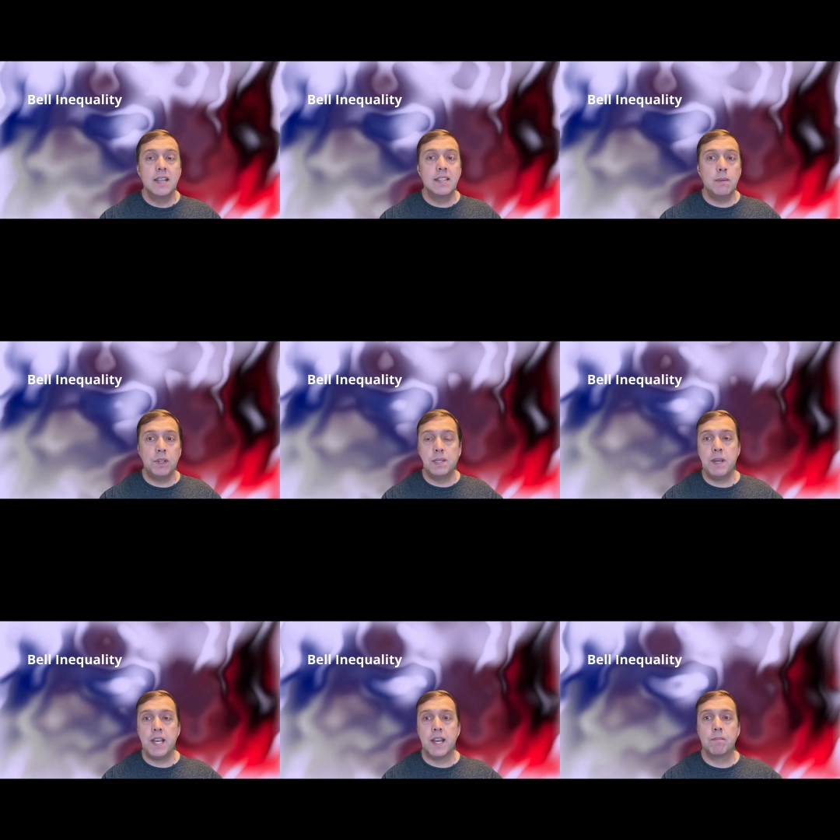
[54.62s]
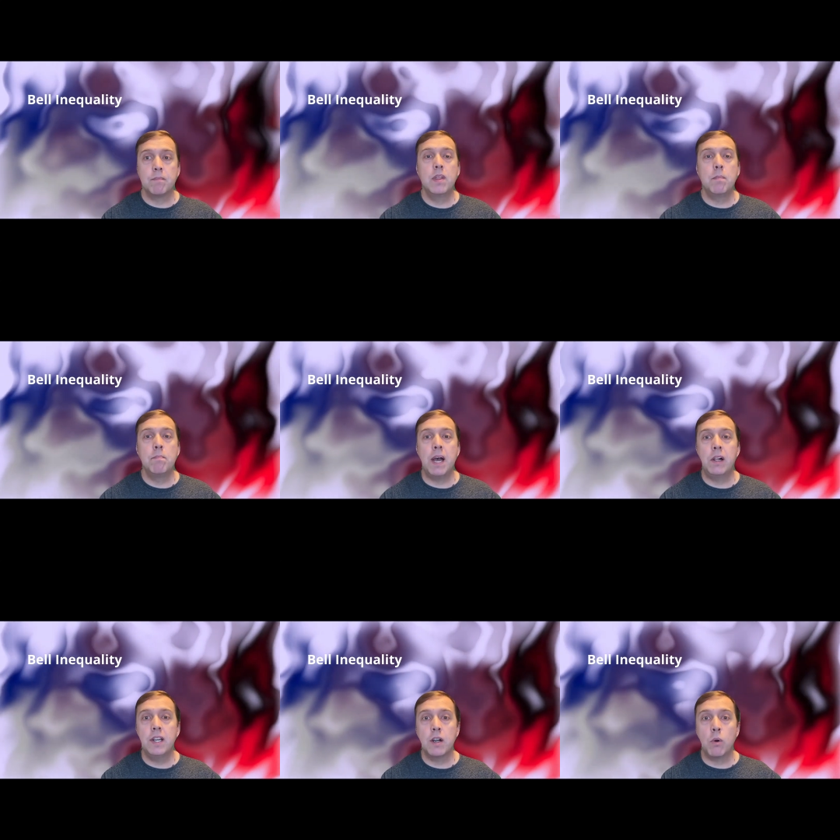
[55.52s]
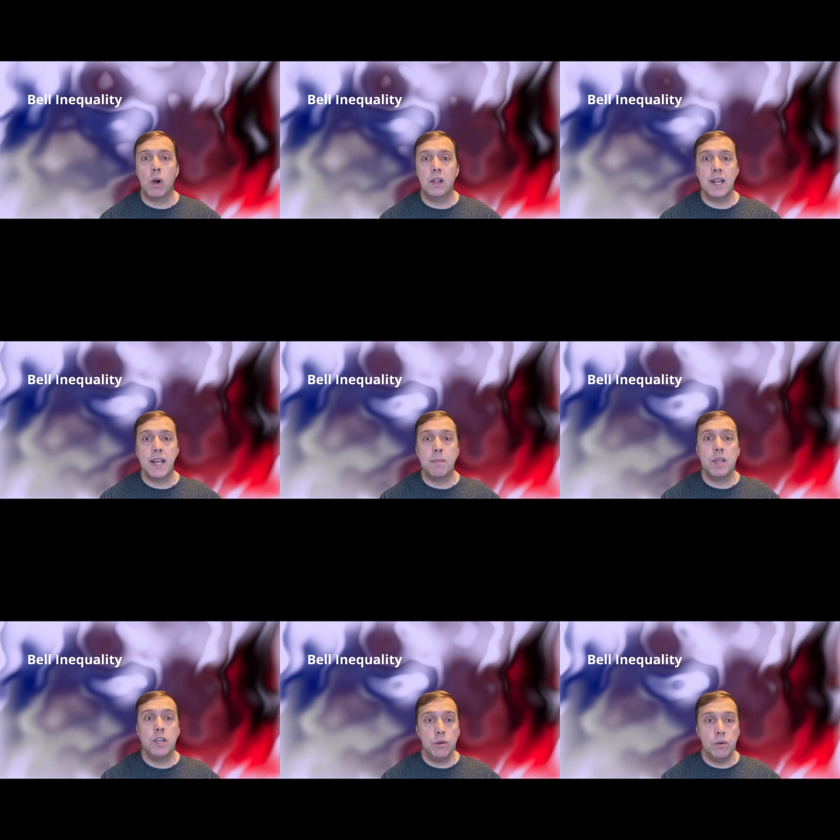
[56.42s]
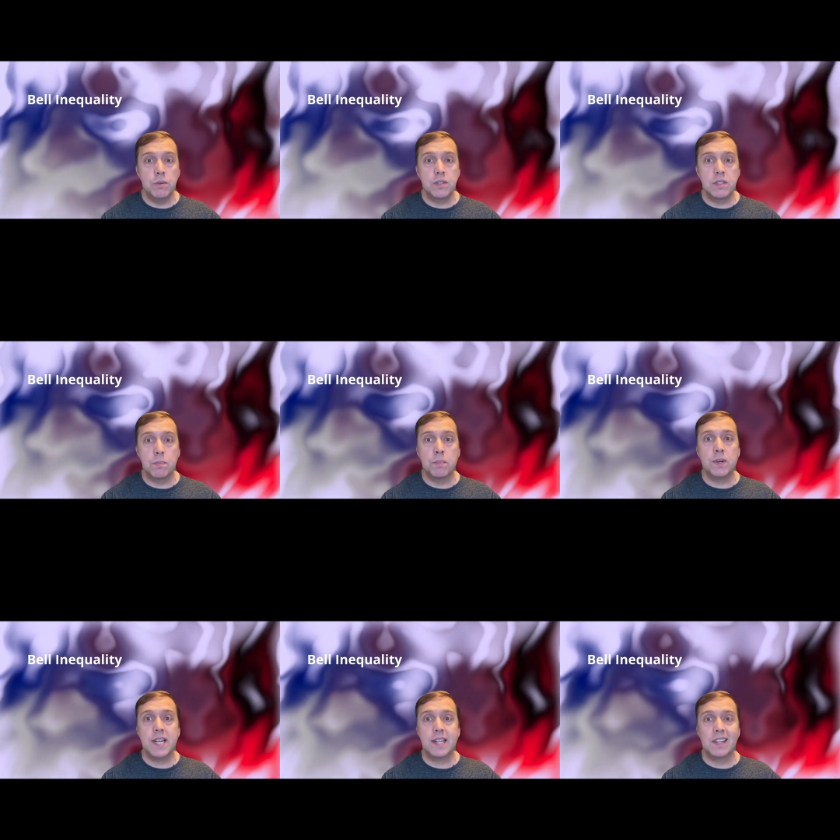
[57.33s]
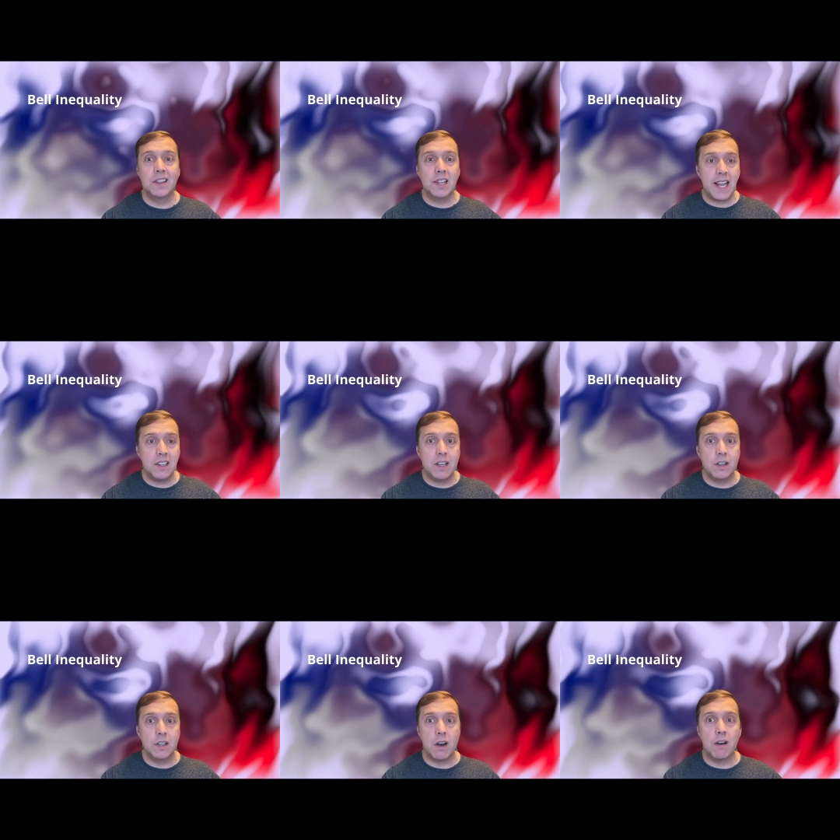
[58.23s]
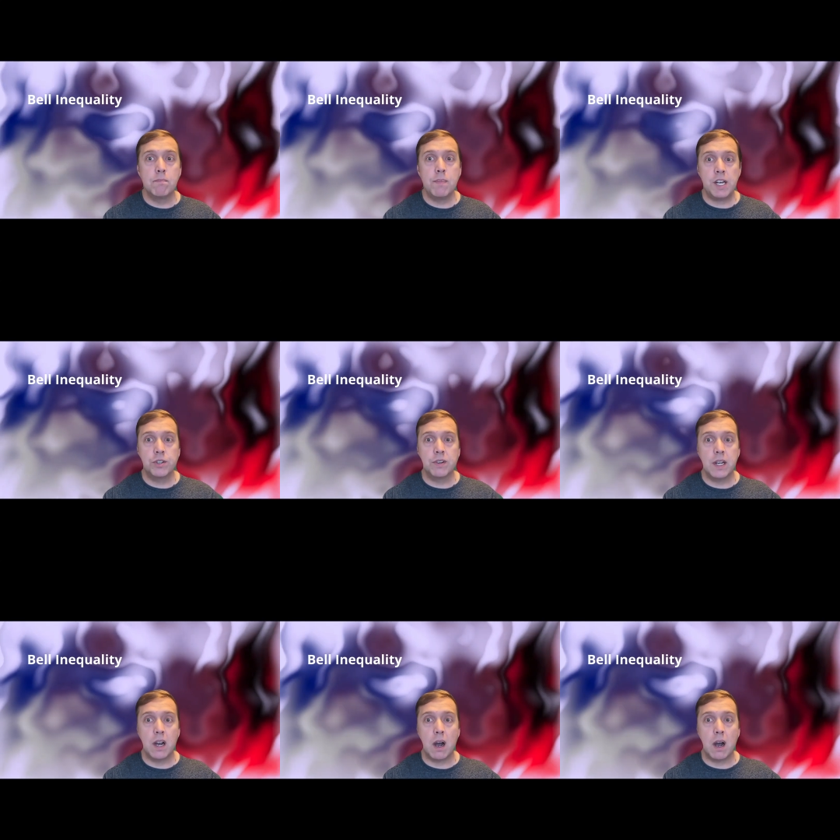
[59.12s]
Simply speaking, the Bell inequality can be used to predict the likelihood of measuring